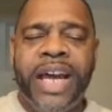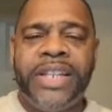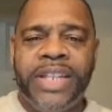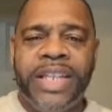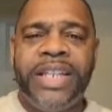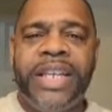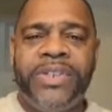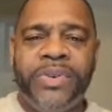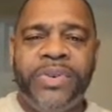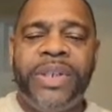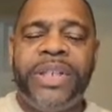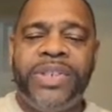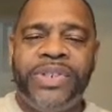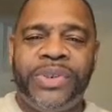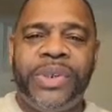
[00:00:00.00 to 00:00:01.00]
I, I, think that you
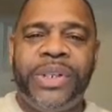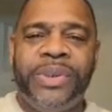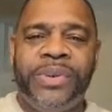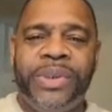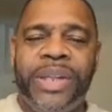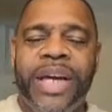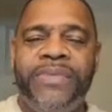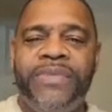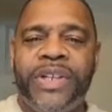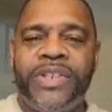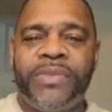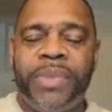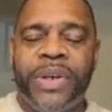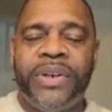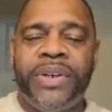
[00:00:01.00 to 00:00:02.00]
would enjoy the New Life
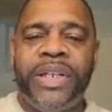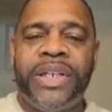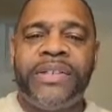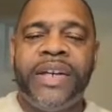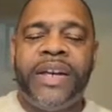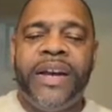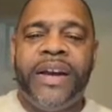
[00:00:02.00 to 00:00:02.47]
experience.